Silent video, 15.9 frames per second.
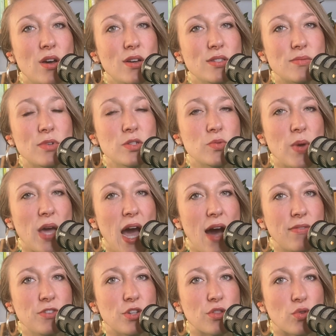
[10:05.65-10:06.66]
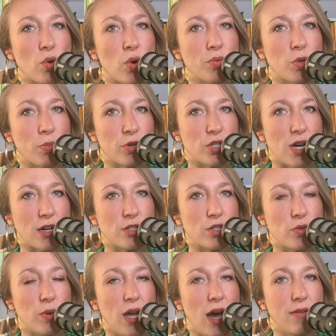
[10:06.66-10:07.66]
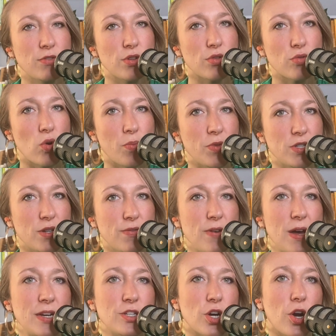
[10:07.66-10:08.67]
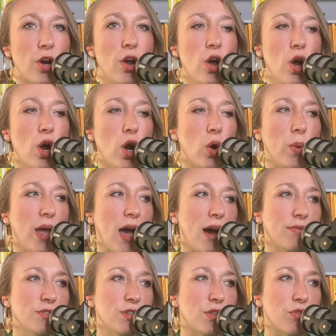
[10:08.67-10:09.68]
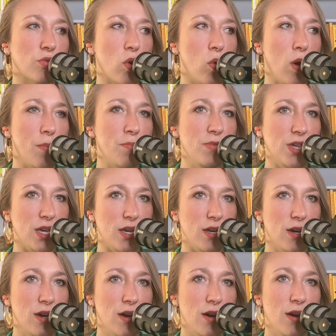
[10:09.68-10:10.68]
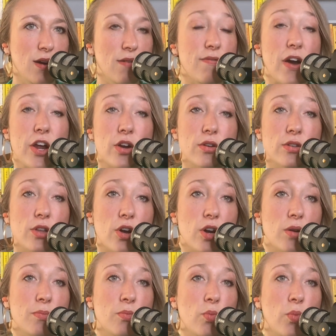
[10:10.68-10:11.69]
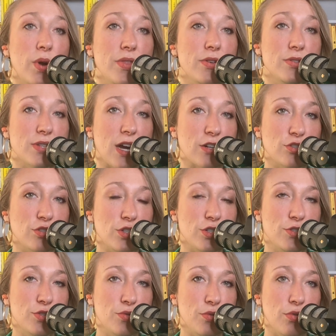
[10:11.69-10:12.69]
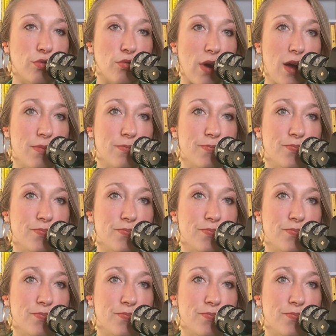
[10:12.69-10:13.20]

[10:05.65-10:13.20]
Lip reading: Sometimes we have to throw up the protector, we have to throw up the defender, or we have to throw up the fire alarm when there's actually a true threat.